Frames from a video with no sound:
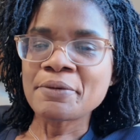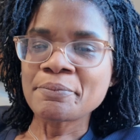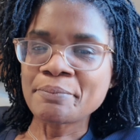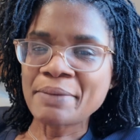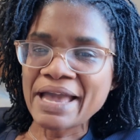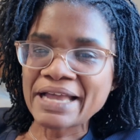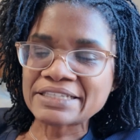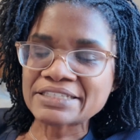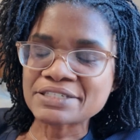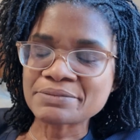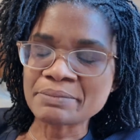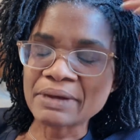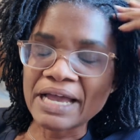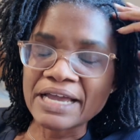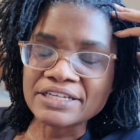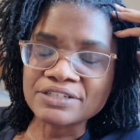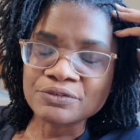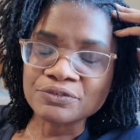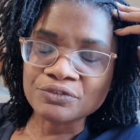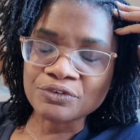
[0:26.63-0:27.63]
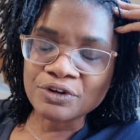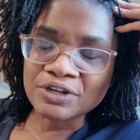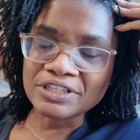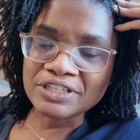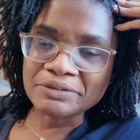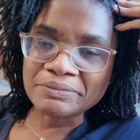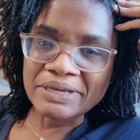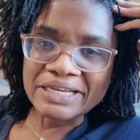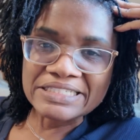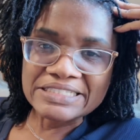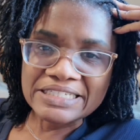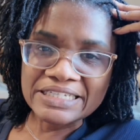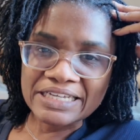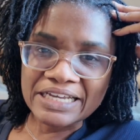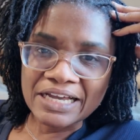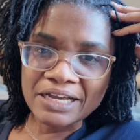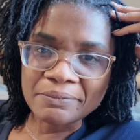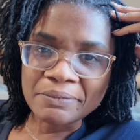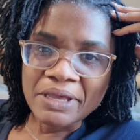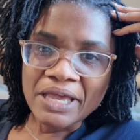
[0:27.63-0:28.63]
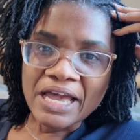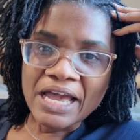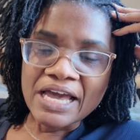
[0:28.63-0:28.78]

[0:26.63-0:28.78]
Back to my royally messing up.